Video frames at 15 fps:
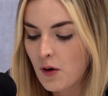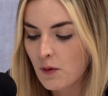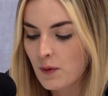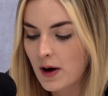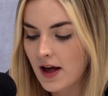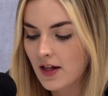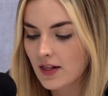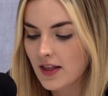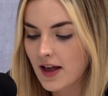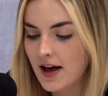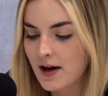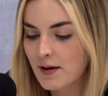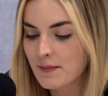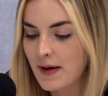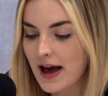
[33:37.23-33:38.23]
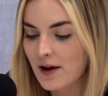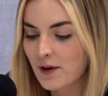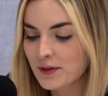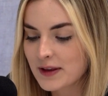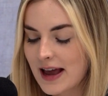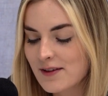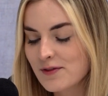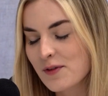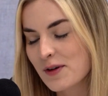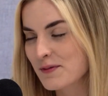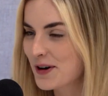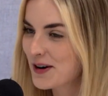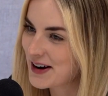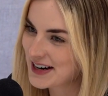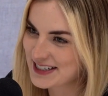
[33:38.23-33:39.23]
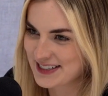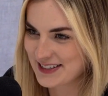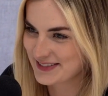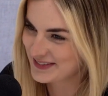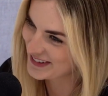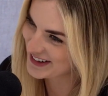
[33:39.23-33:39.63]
Well, I only have one more question